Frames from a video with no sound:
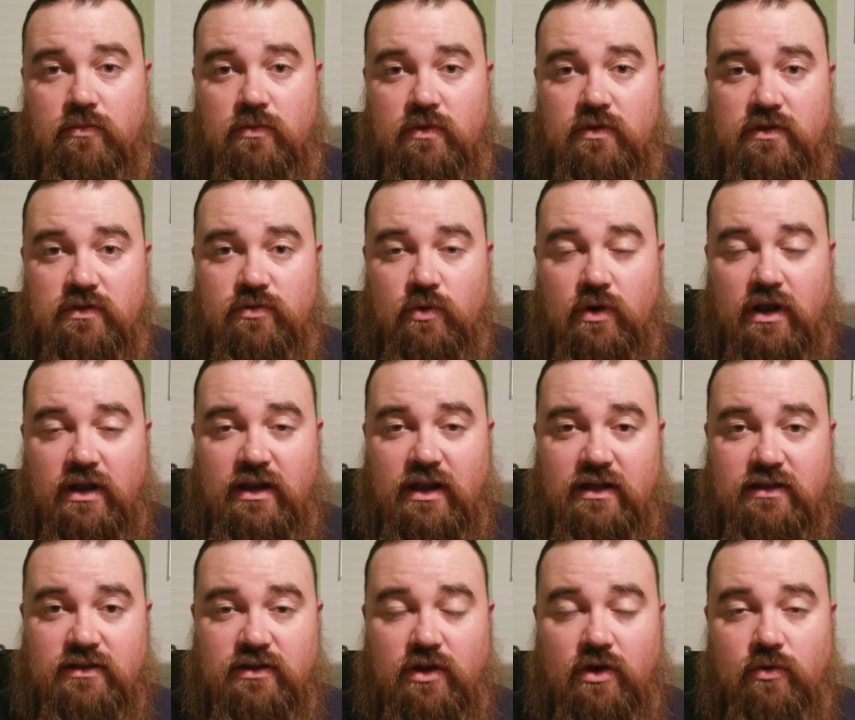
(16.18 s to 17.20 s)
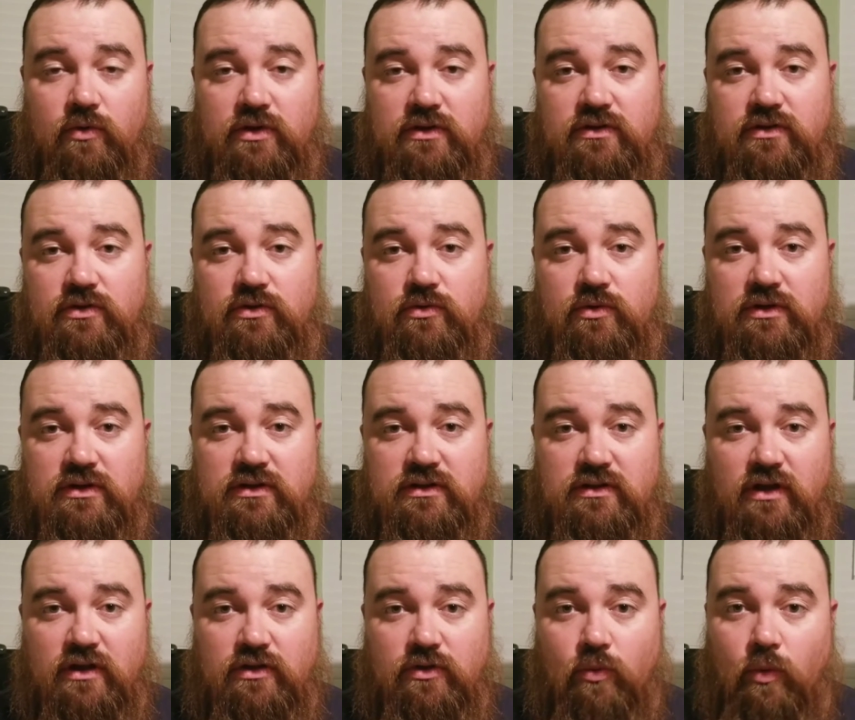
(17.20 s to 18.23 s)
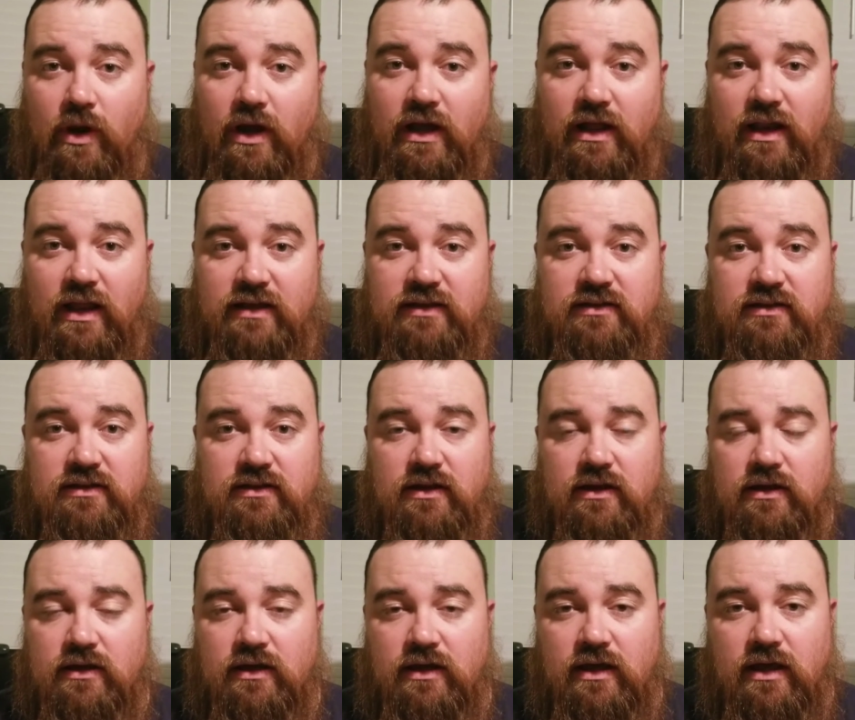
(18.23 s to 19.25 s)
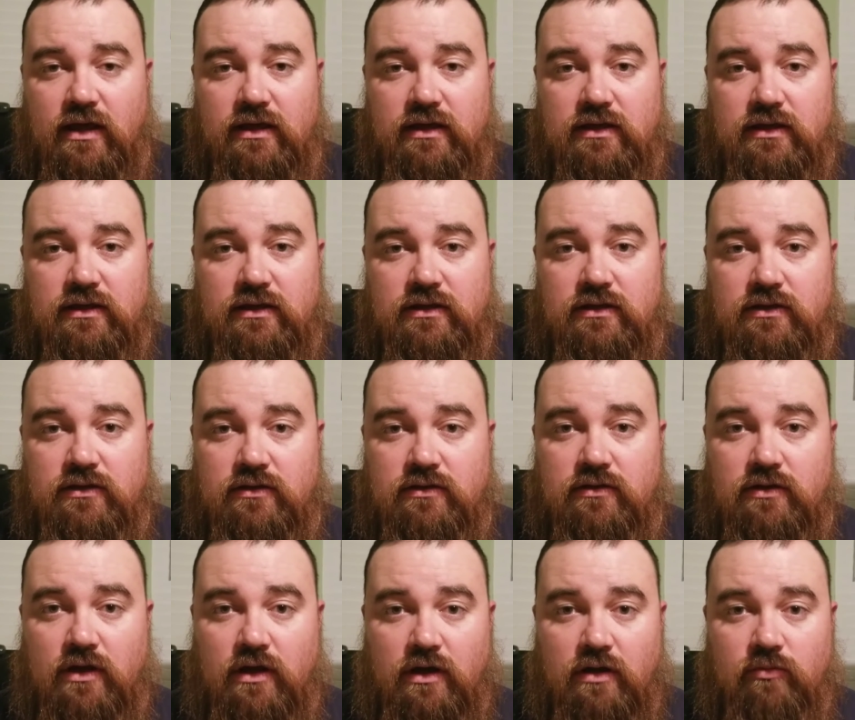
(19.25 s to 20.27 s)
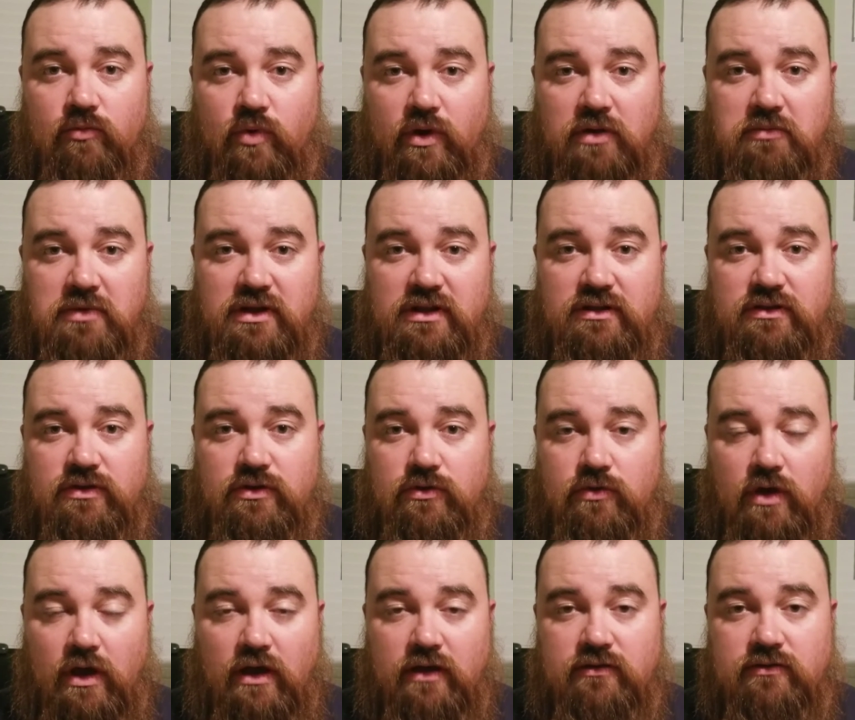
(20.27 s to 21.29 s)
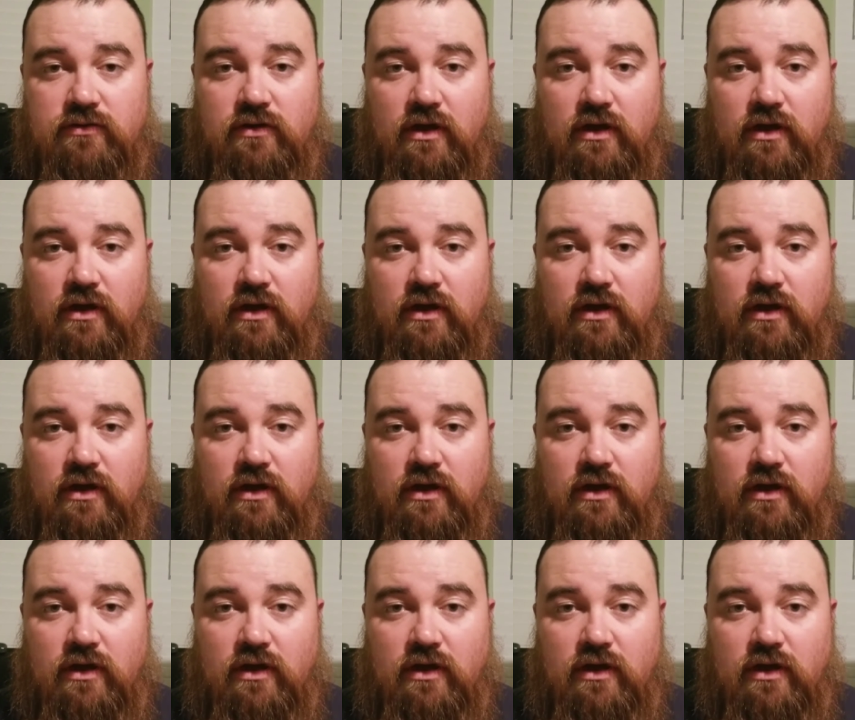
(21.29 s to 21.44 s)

this one I'd like to go into and tell you why I liked it and uh, recommend it to you guys.